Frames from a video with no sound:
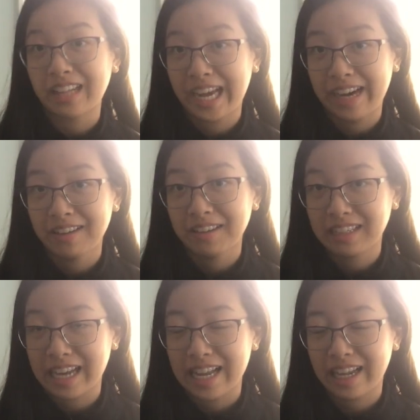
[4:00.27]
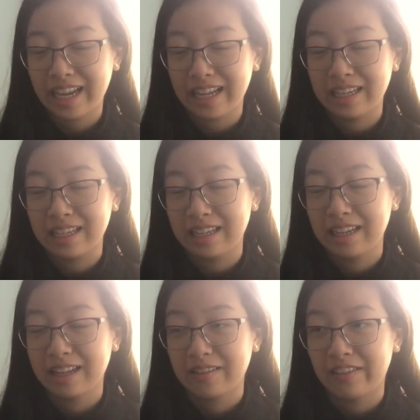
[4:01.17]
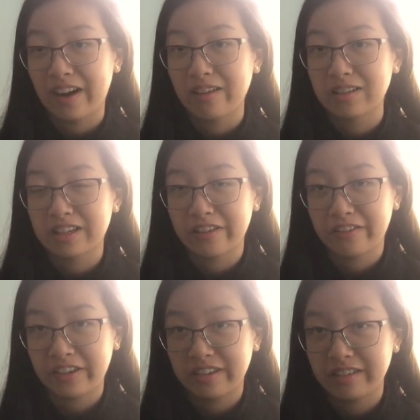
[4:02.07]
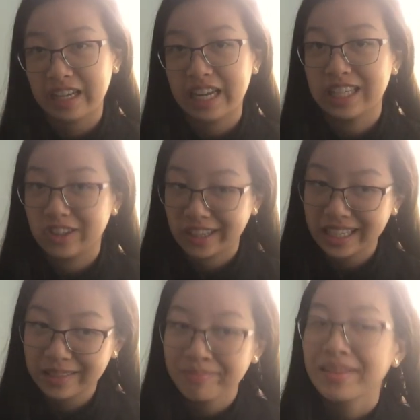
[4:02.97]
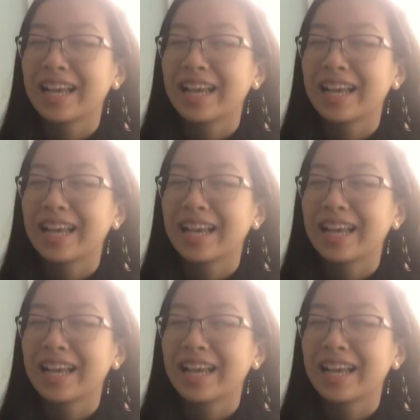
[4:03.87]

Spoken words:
hair get in Pharaoh's food and drink.